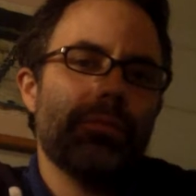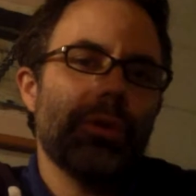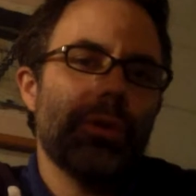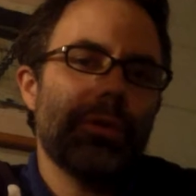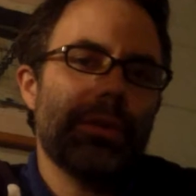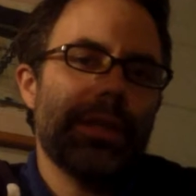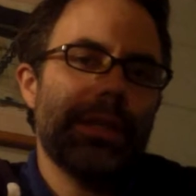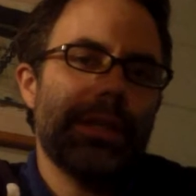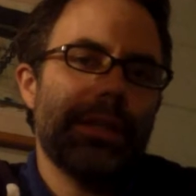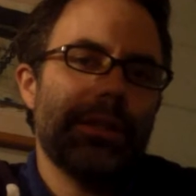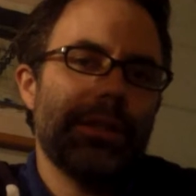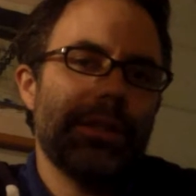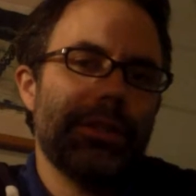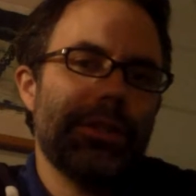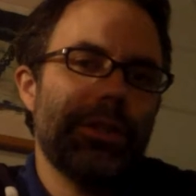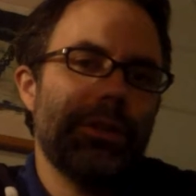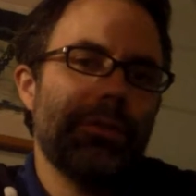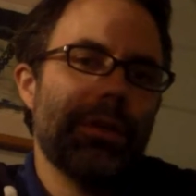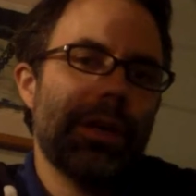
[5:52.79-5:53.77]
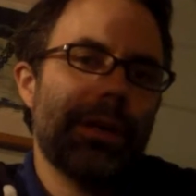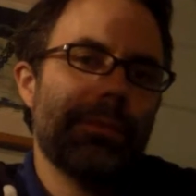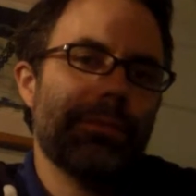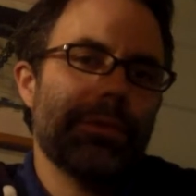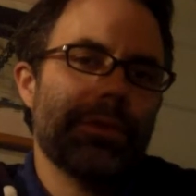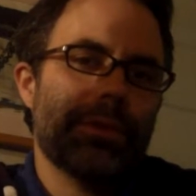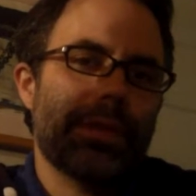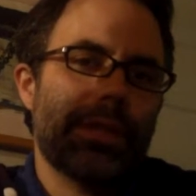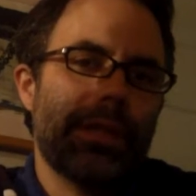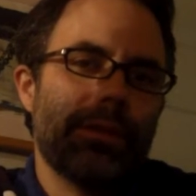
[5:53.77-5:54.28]
broken into 2
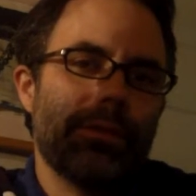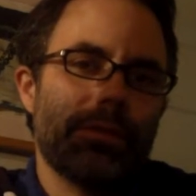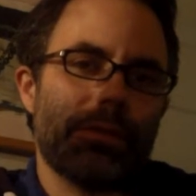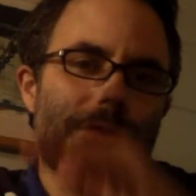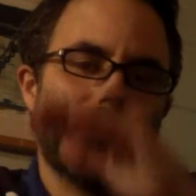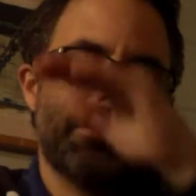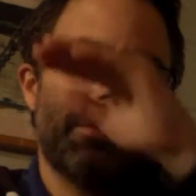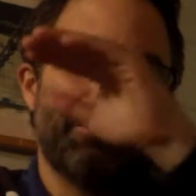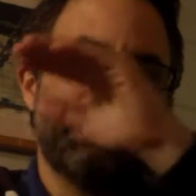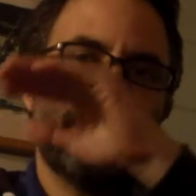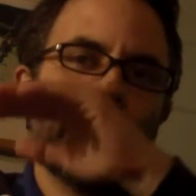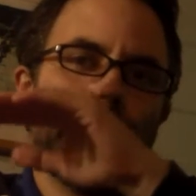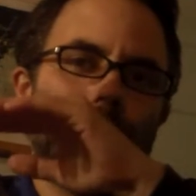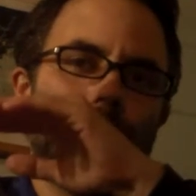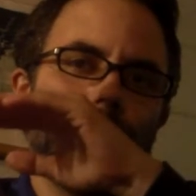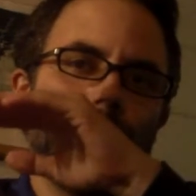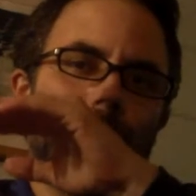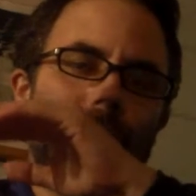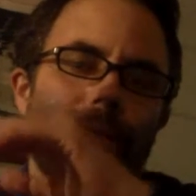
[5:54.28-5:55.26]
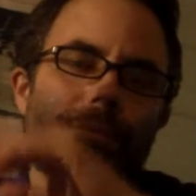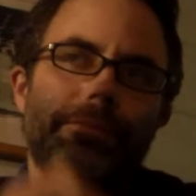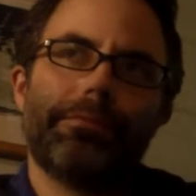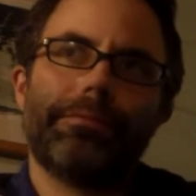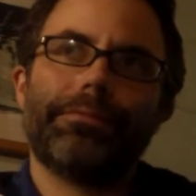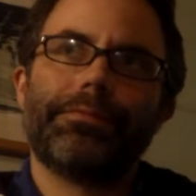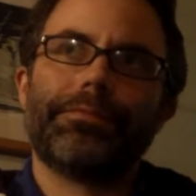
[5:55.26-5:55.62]
hyperscales. So you had the